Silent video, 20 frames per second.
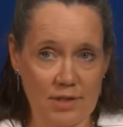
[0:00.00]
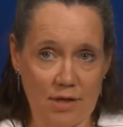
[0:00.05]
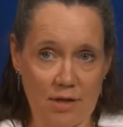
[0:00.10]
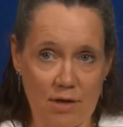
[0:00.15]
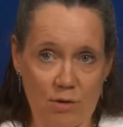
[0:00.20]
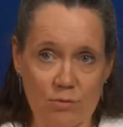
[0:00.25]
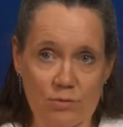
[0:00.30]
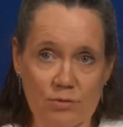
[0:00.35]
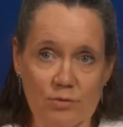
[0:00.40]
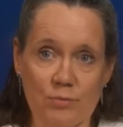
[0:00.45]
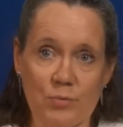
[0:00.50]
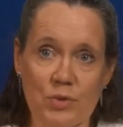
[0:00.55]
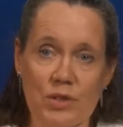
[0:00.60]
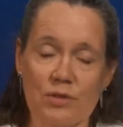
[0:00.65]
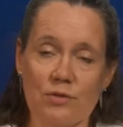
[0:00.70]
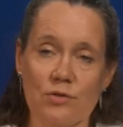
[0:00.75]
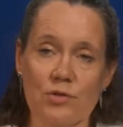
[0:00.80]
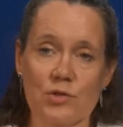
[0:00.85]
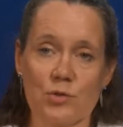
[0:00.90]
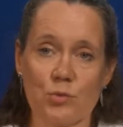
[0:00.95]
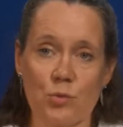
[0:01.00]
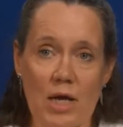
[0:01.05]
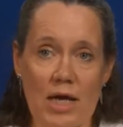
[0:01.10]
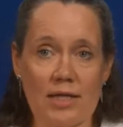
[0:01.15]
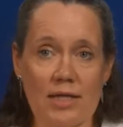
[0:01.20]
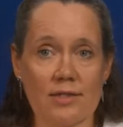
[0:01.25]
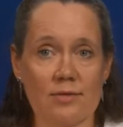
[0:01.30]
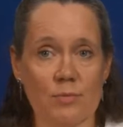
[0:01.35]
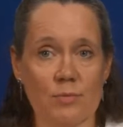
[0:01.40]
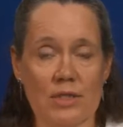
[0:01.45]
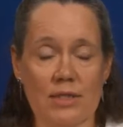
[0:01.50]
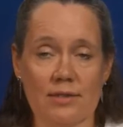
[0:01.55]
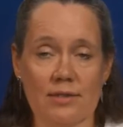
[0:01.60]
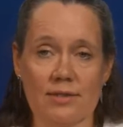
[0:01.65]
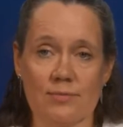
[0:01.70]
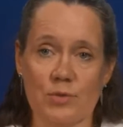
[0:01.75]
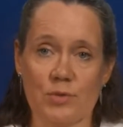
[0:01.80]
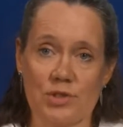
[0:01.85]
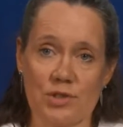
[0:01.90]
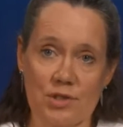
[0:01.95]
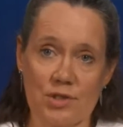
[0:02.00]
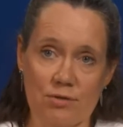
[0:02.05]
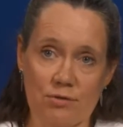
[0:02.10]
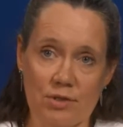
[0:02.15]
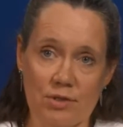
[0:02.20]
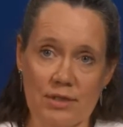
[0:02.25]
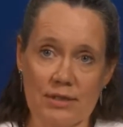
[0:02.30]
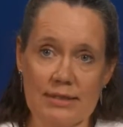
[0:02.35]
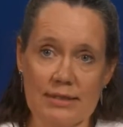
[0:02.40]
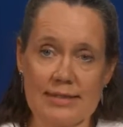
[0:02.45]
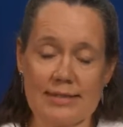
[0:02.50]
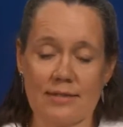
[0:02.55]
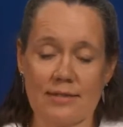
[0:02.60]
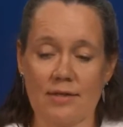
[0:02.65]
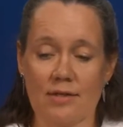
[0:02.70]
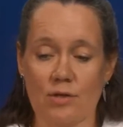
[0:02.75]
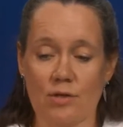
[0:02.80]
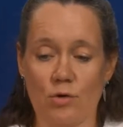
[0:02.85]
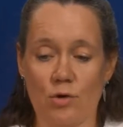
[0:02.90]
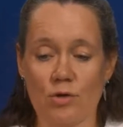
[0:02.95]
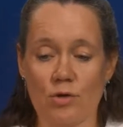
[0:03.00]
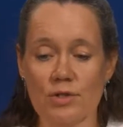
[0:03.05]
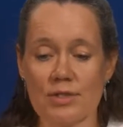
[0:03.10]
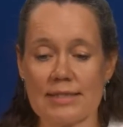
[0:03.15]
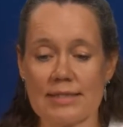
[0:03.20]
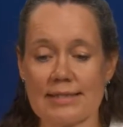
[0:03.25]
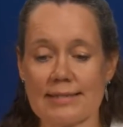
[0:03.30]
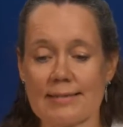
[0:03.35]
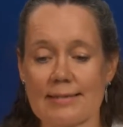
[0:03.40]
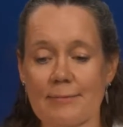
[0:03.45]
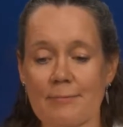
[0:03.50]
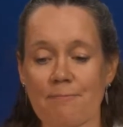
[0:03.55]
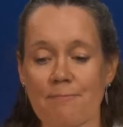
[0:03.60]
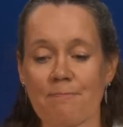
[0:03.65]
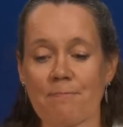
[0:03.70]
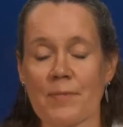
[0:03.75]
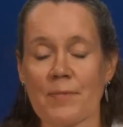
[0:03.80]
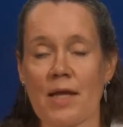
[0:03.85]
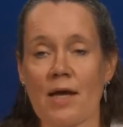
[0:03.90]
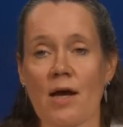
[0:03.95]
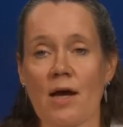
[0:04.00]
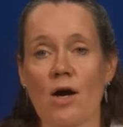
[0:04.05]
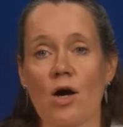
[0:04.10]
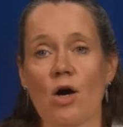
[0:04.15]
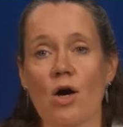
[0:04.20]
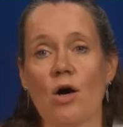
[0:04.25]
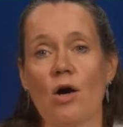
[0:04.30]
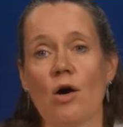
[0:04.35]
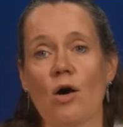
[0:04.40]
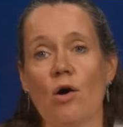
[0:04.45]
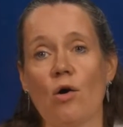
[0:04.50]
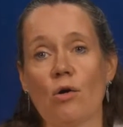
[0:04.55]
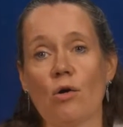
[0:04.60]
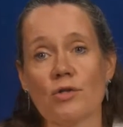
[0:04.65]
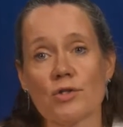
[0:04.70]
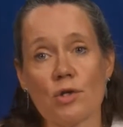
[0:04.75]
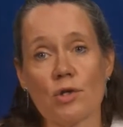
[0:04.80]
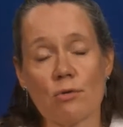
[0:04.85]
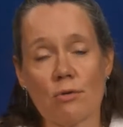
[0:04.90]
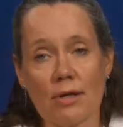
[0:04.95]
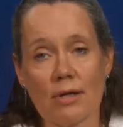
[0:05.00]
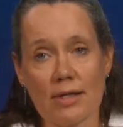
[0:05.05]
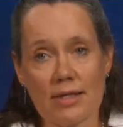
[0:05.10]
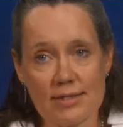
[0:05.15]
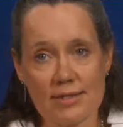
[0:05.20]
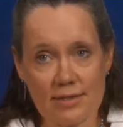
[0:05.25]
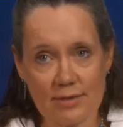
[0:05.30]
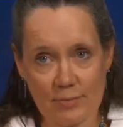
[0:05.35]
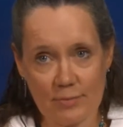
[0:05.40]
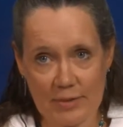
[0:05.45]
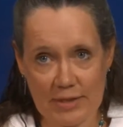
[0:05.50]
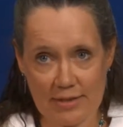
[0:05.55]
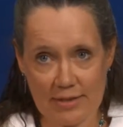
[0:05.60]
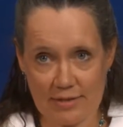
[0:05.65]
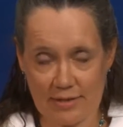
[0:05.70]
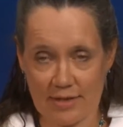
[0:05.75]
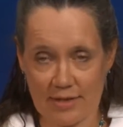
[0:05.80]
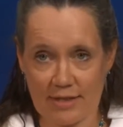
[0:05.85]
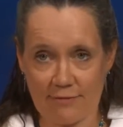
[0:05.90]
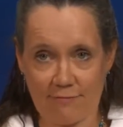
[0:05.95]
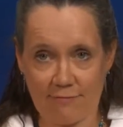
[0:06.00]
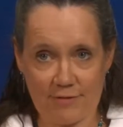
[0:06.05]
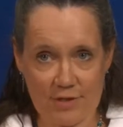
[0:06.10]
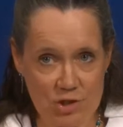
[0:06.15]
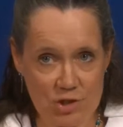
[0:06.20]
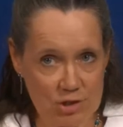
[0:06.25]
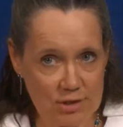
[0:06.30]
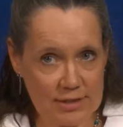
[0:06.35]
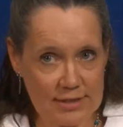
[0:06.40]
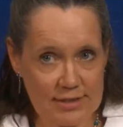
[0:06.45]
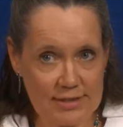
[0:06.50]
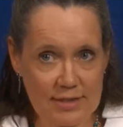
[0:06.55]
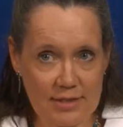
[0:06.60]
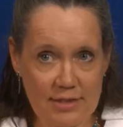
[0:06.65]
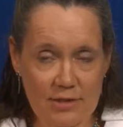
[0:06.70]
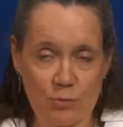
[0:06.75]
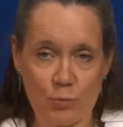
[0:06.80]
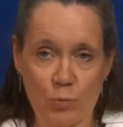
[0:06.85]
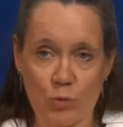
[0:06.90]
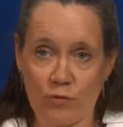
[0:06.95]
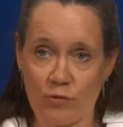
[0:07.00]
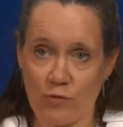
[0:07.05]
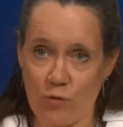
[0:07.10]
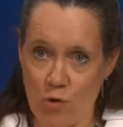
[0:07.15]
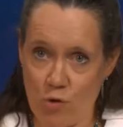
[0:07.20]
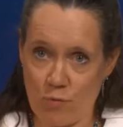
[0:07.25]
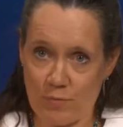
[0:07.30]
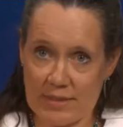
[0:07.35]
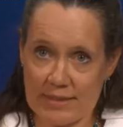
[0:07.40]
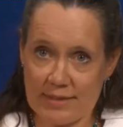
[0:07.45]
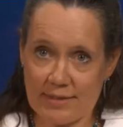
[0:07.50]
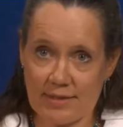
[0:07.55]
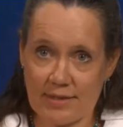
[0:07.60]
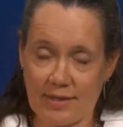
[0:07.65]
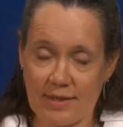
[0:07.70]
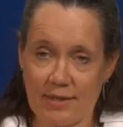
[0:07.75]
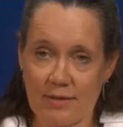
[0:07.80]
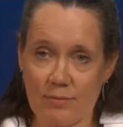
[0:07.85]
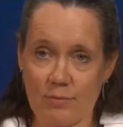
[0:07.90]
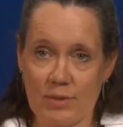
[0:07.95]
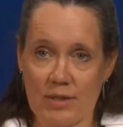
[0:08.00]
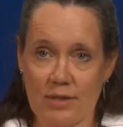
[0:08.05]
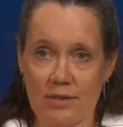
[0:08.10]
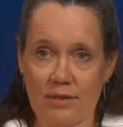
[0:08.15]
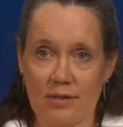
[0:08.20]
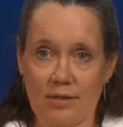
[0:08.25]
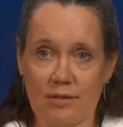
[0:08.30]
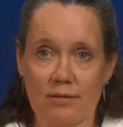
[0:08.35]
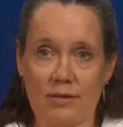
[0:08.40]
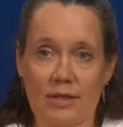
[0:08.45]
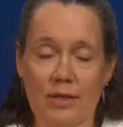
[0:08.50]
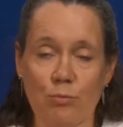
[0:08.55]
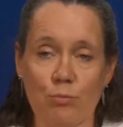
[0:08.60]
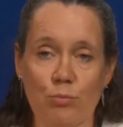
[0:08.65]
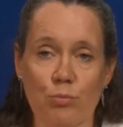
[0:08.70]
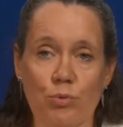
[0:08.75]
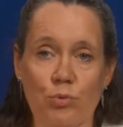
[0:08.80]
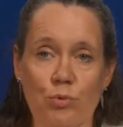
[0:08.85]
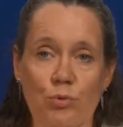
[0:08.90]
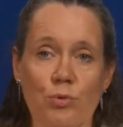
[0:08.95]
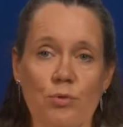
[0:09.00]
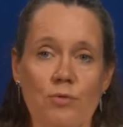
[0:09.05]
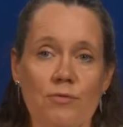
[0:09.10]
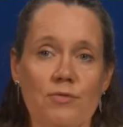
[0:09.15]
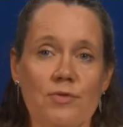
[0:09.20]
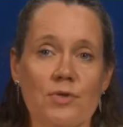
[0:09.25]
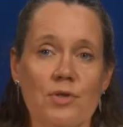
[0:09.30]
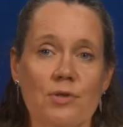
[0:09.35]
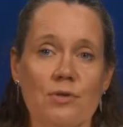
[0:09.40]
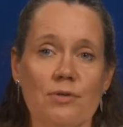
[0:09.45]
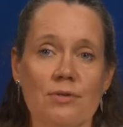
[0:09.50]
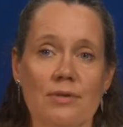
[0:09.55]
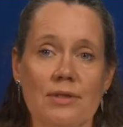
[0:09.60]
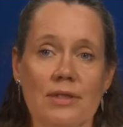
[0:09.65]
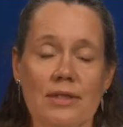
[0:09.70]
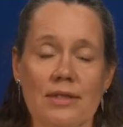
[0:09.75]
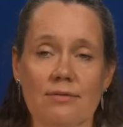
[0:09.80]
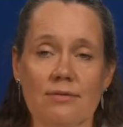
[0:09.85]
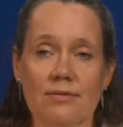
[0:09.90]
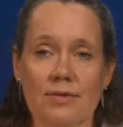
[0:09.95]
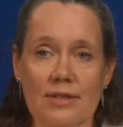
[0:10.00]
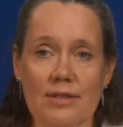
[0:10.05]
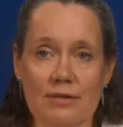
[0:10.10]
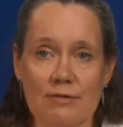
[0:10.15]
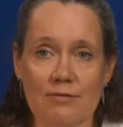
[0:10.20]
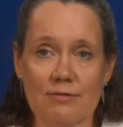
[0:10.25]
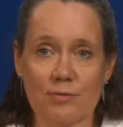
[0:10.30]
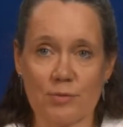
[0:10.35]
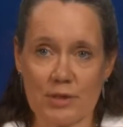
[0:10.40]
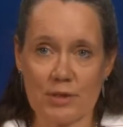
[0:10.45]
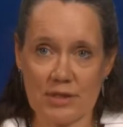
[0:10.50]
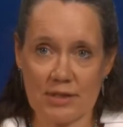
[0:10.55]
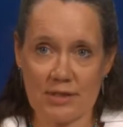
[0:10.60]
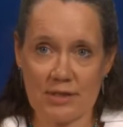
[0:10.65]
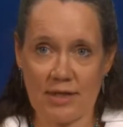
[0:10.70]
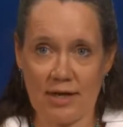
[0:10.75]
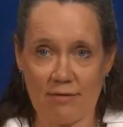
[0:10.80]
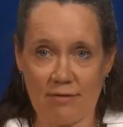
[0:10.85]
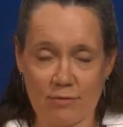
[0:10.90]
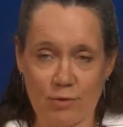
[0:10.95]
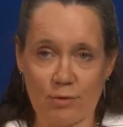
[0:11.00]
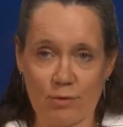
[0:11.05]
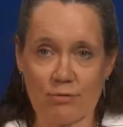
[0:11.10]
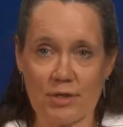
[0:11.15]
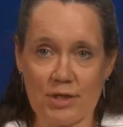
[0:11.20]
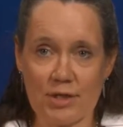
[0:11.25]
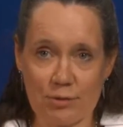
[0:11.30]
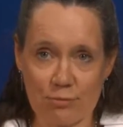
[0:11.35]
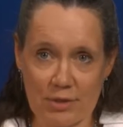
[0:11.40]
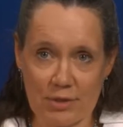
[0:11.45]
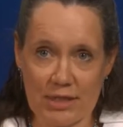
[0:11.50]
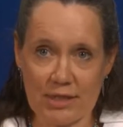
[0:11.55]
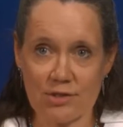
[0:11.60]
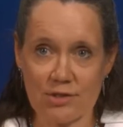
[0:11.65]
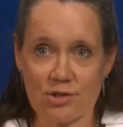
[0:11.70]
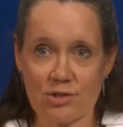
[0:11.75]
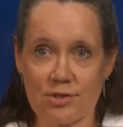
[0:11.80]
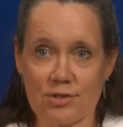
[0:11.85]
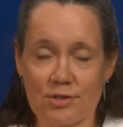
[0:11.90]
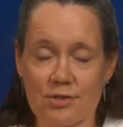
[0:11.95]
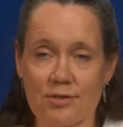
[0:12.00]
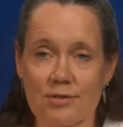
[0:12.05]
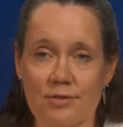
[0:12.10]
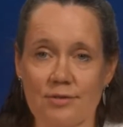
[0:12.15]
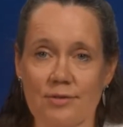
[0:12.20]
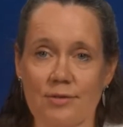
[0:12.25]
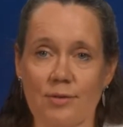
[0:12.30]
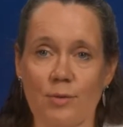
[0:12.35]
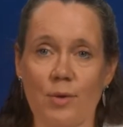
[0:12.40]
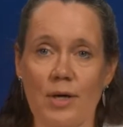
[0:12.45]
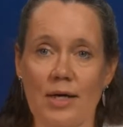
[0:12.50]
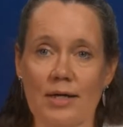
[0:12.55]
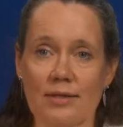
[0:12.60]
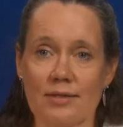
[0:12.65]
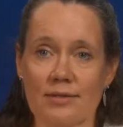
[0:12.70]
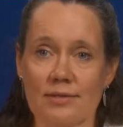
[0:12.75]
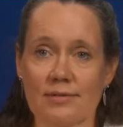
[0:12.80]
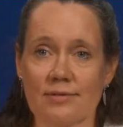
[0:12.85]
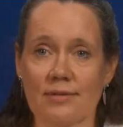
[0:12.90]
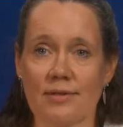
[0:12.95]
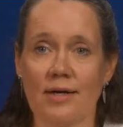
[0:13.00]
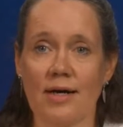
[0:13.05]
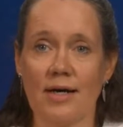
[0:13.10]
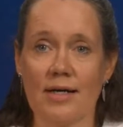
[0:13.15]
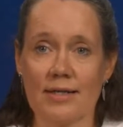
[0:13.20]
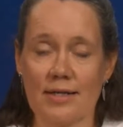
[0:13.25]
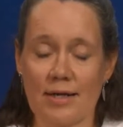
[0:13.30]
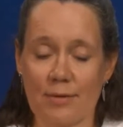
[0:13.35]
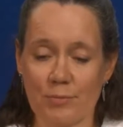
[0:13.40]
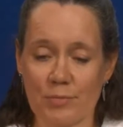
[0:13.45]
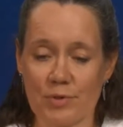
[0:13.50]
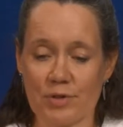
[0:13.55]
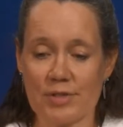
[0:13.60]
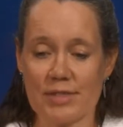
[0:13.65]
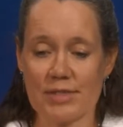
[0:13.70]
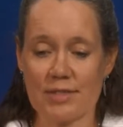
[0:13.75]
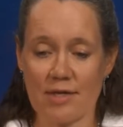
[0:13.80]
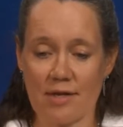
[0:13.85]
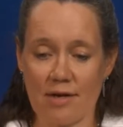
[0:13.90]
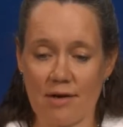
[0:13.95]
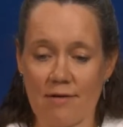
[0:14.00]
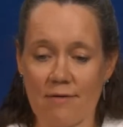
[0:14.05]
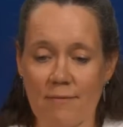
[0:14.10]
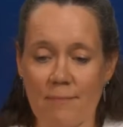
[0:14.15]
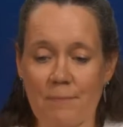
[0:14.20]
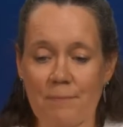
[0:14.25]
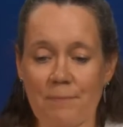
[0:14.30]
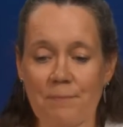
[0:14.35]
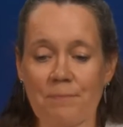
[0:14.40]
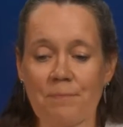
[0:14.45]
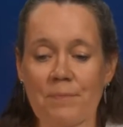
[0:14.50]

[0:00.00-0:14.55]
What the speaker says: down, because weight means materials and costs. Also a little bit the efficiency, the performance can be improved, even if we have already reached quite high numbers there.